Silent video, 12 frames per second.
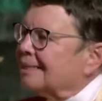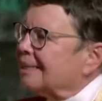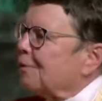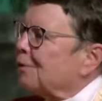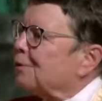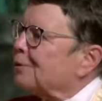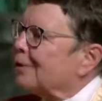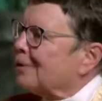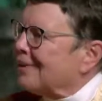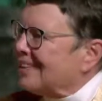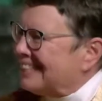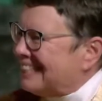So you
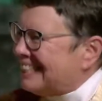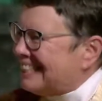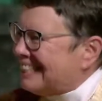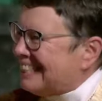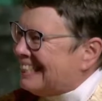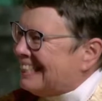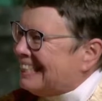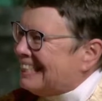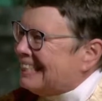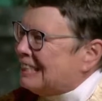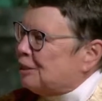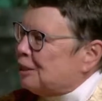learned
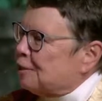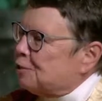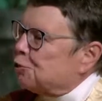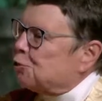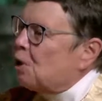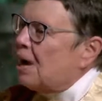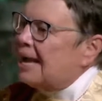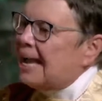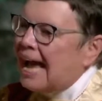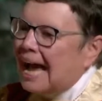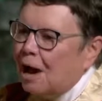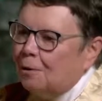to
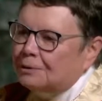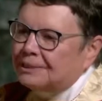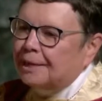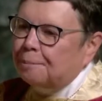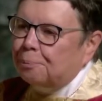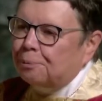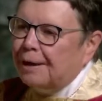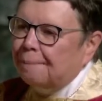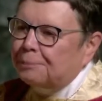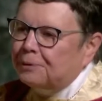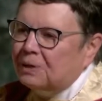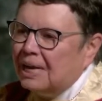try out and
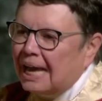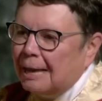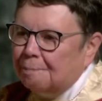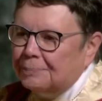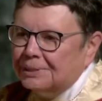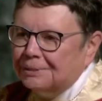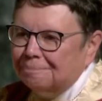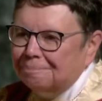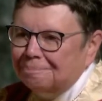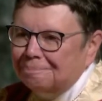prep your labs.